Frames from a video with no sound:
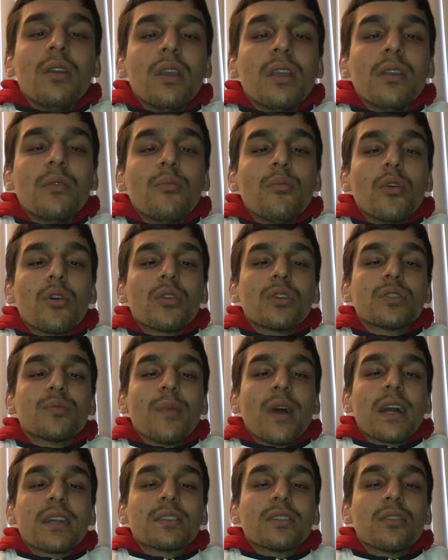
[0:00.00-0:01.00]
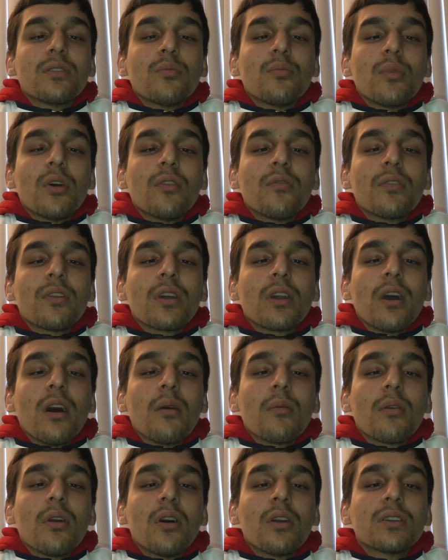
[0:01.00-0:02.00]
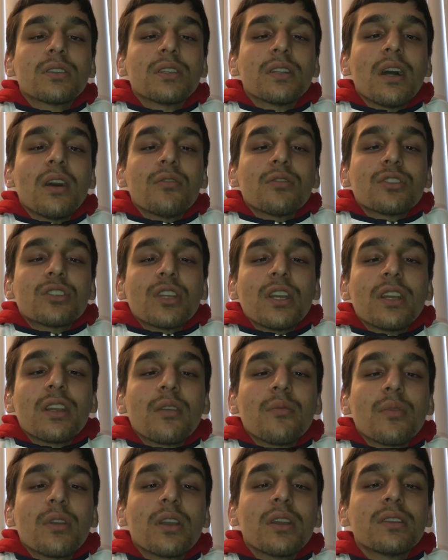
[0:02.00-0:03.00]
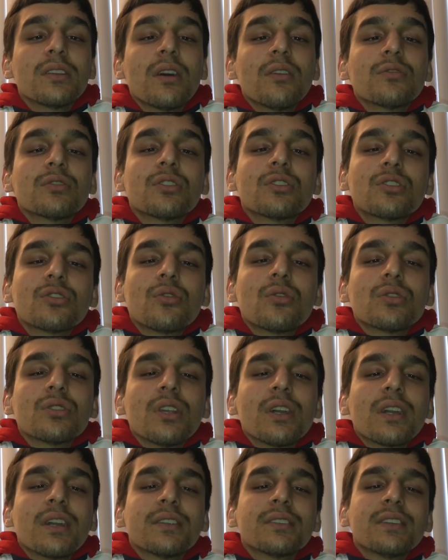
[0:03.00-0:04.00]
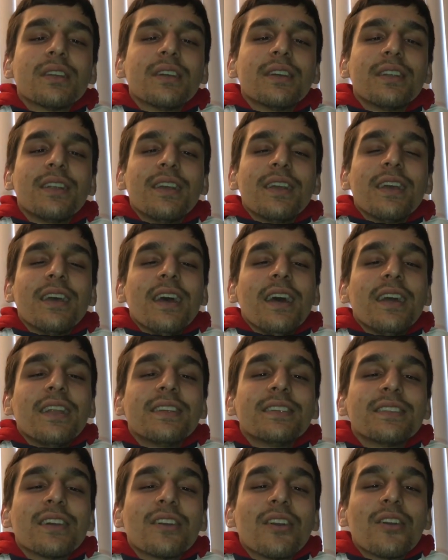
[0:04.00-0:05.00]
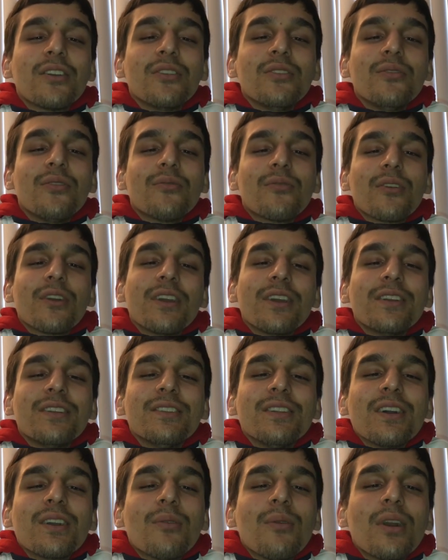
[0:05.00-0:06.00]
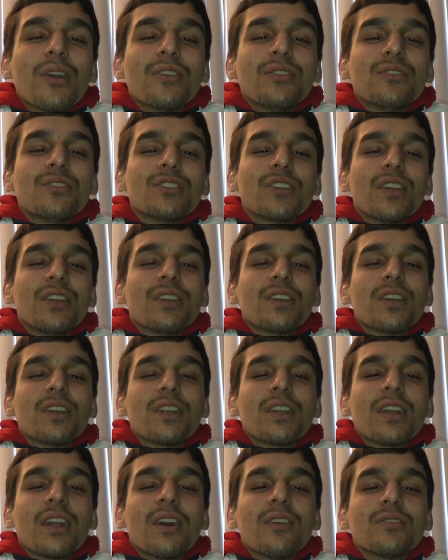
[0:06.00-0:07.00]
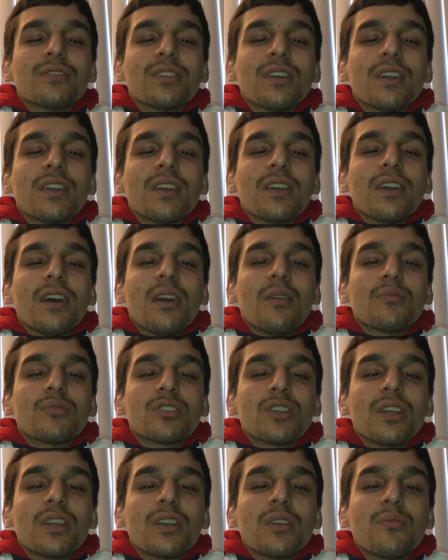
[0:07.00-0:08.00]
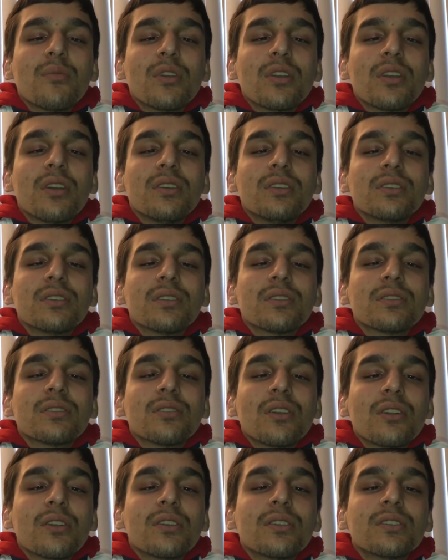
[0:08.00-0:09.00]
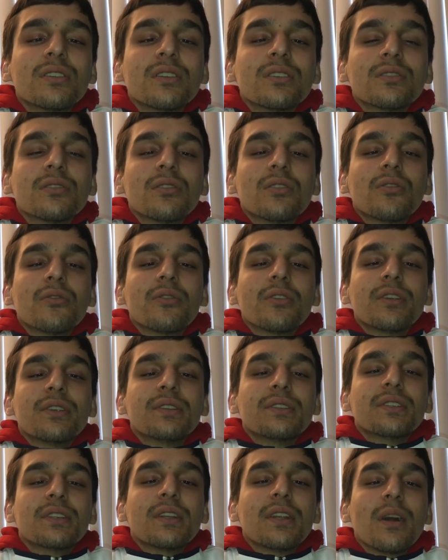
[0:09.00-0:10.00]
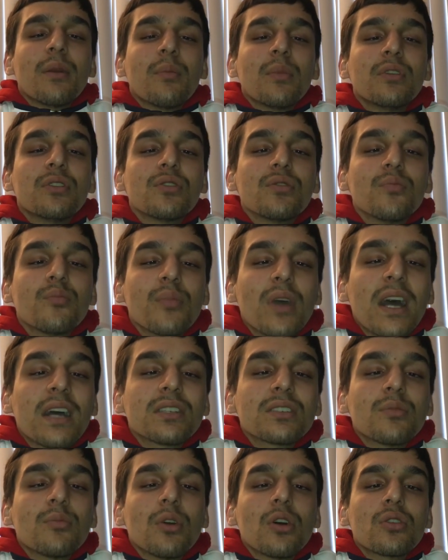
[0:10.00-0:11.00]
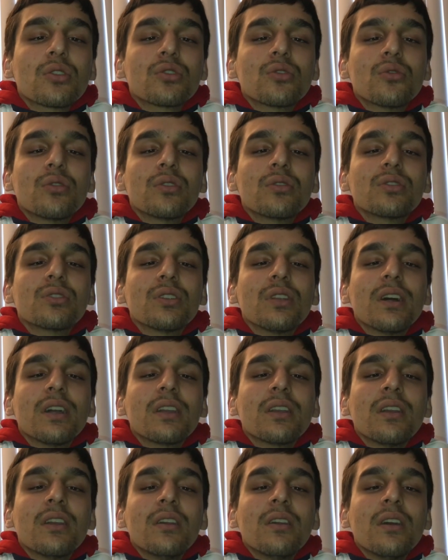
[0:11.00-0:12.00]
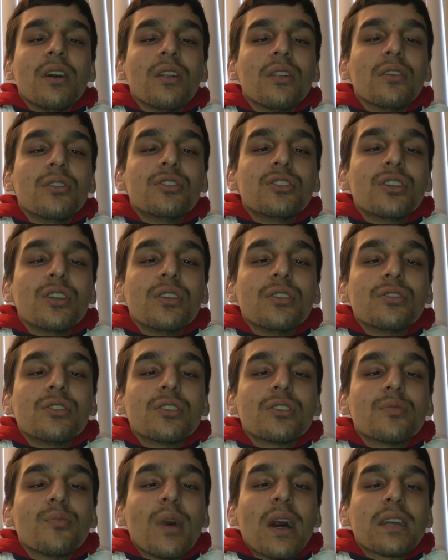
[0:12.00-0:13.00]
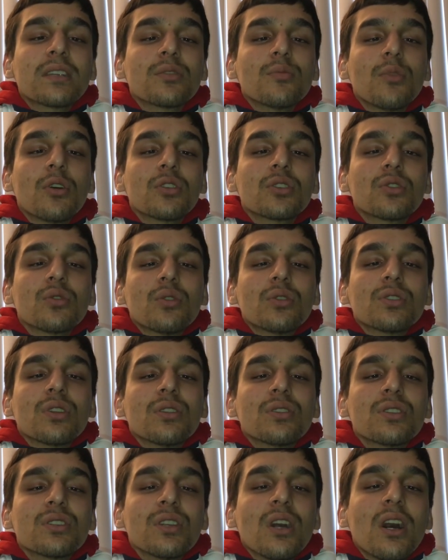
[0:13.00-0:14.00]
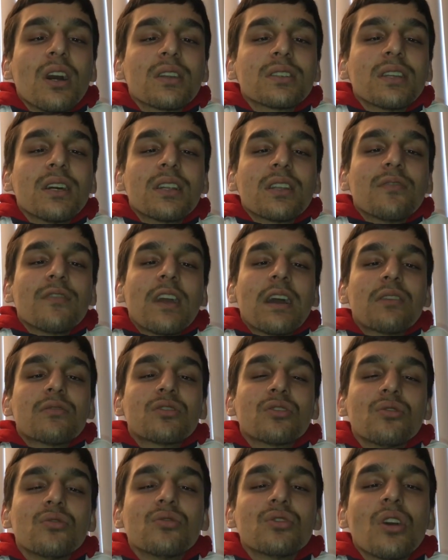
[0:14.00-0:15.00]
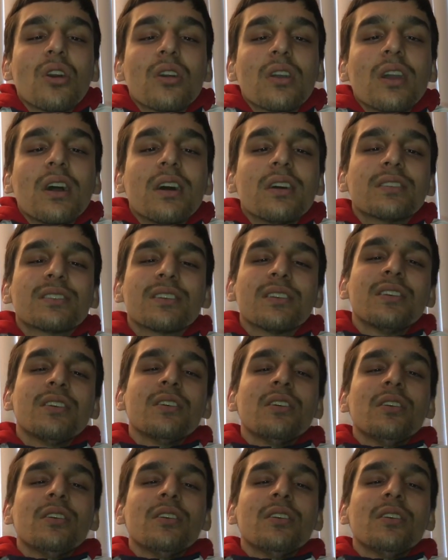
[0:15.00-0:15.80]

he put us back to both of the cop cars, and I was shaking because I was in shorts, like I said. And he's like, are you afraid? Like, why are you shaking? And I was like, I'm shaking because it's 36 degrees and I'm in basketball shorts. Like, legit just basketball shorts and socks. I didn't even have shoes on, guys.